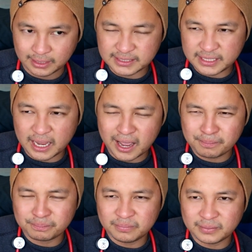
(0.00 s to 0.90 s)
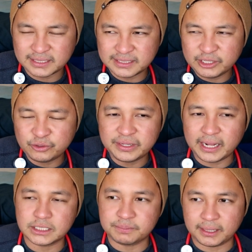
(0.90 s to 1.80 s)
Kasi hindi ko
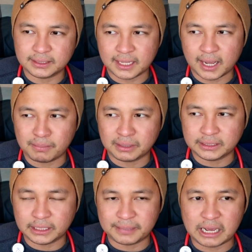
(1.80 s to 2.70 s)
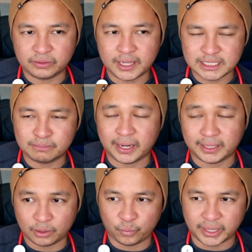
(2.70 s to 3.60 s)
na-expect na mag-take pala ako ng exam
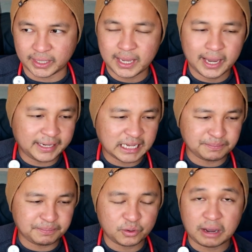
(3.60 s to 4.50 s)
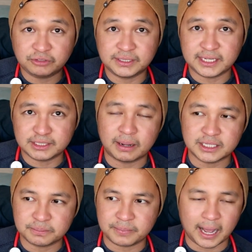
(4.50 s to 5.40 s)
right away. Ang na-expect ko after 6
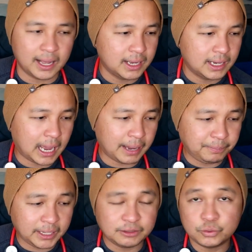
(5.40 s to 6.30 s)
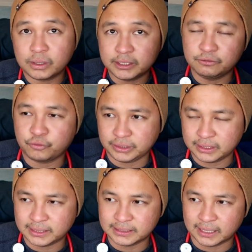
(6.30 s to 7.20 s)
months pa. I paid
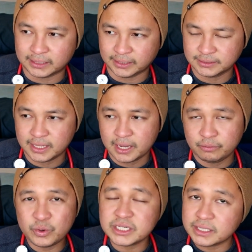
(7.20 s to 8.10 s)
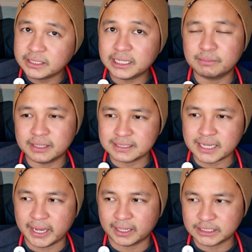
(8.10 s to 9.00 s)
$249, which hindi naman
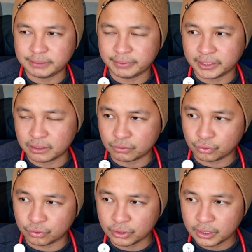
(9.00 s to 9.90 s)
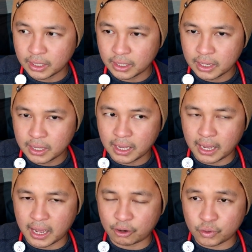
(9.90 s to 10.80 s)
nasayang kasi meron akong
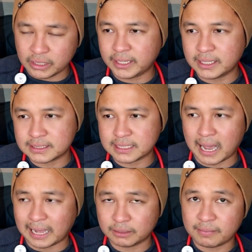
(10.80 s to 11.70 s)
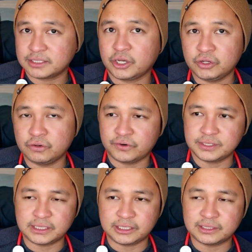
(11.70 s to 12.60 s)
colleagues sa Athabasca
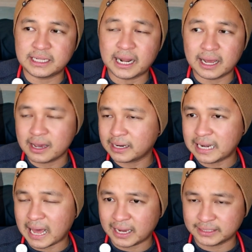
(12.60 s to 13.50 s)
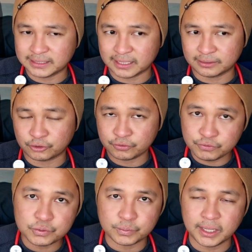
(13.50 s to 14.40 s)
University na nangangailangan ng
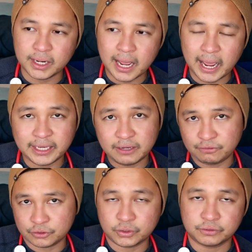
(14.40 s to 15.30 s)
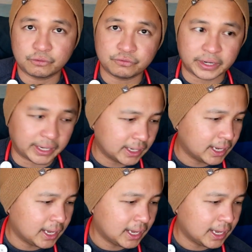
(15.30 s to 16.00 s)
reviewer. I gave it to her for free.